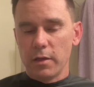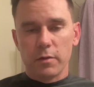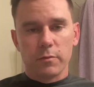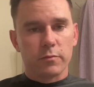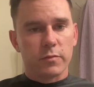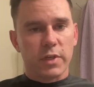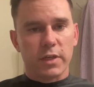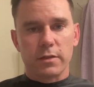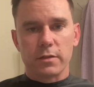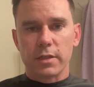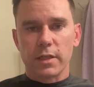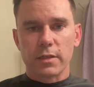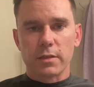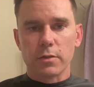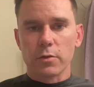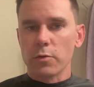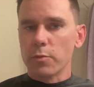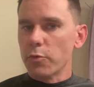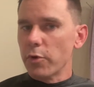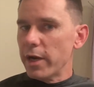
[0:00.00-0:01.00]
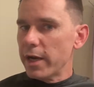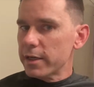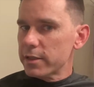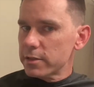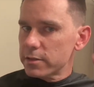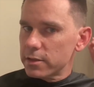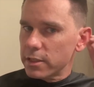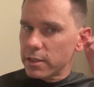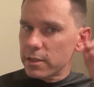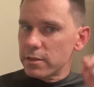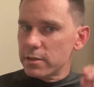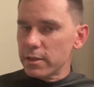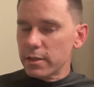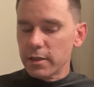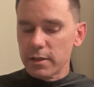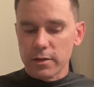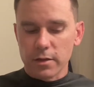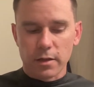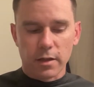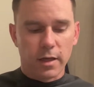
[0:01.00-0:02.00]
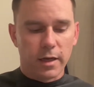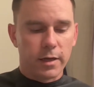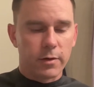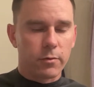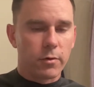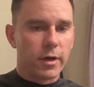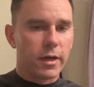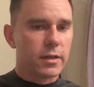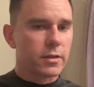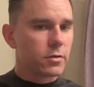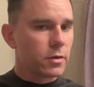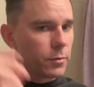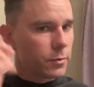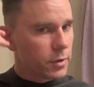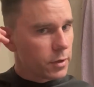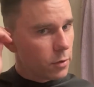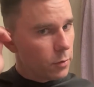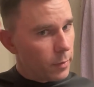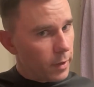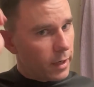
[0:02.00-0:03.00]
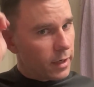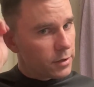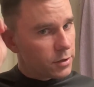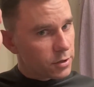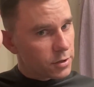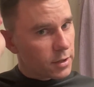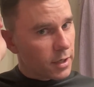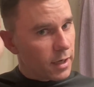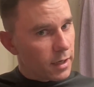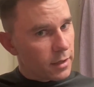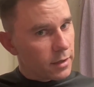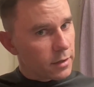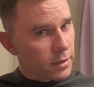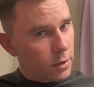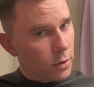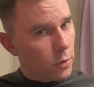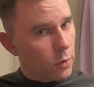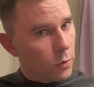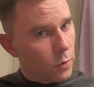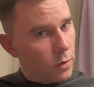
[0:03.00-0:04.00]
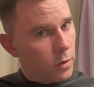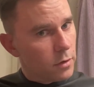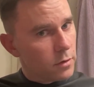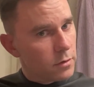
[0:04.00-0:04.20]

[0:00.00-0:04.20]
Takes a little practice to get the line right, so I'm going to go by and just kind of go